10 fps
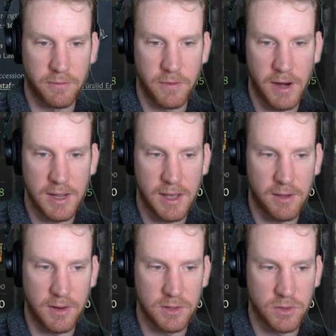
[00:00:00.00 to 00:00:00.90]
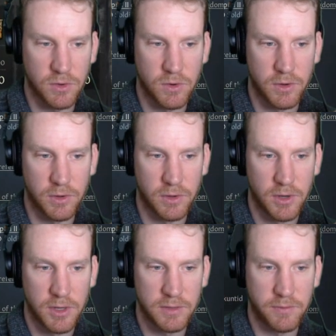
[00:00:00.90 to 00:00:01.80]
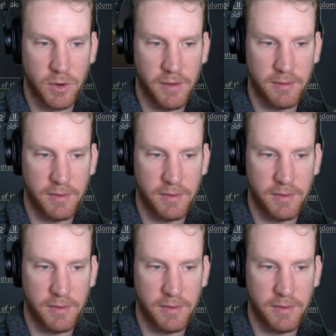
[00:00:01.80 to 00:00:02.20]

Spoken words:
80 counties, or 45